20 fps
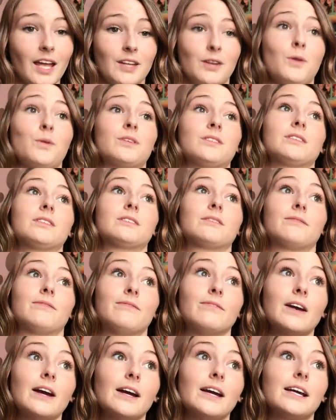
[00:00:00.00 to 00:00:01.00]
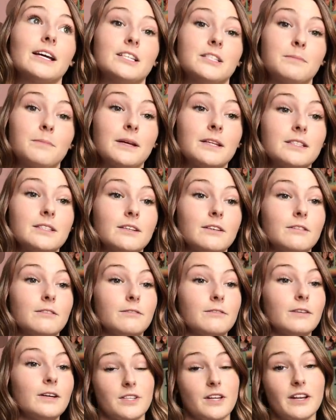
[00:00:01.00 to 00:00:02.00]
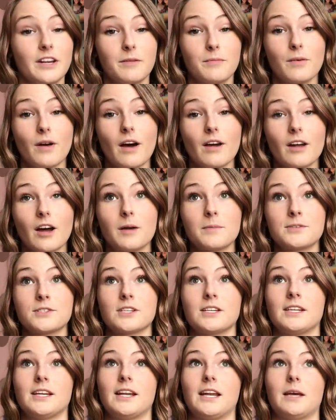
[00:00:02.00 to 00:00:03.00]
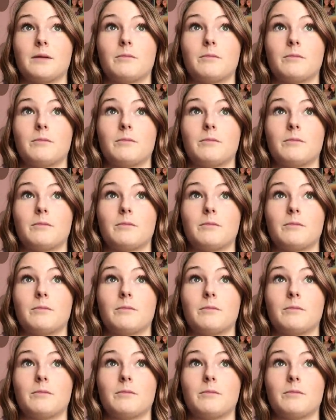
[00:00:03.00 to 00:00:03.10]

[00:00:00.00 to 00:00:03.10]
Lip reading: I know this is a very expensive study abroad option, and